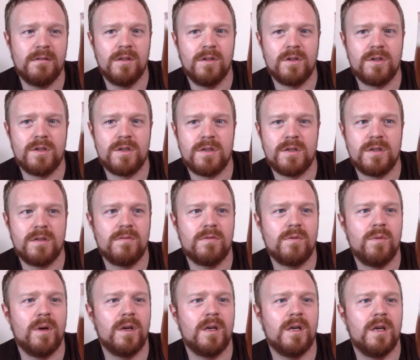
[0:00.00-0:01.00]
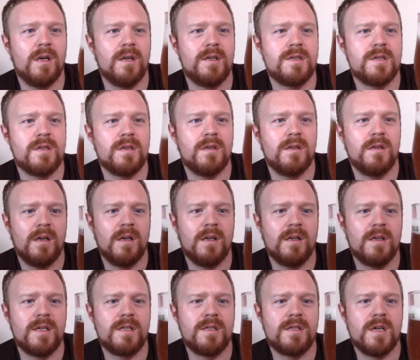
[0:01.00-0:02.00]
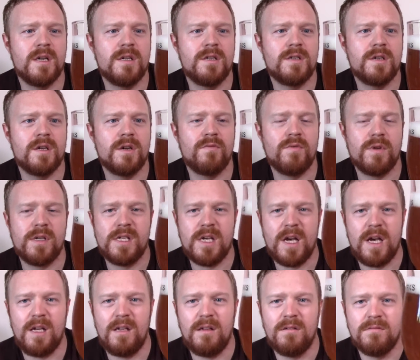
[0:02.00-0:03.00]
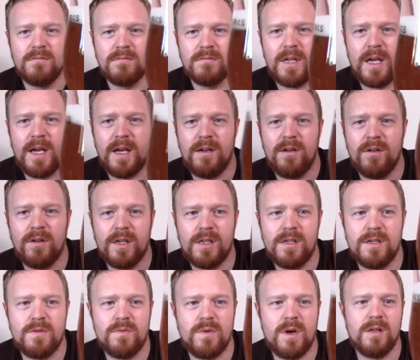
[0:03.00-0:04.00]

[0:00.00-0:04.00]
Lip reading: Looks quite nice, and it does sort of retain the head on it as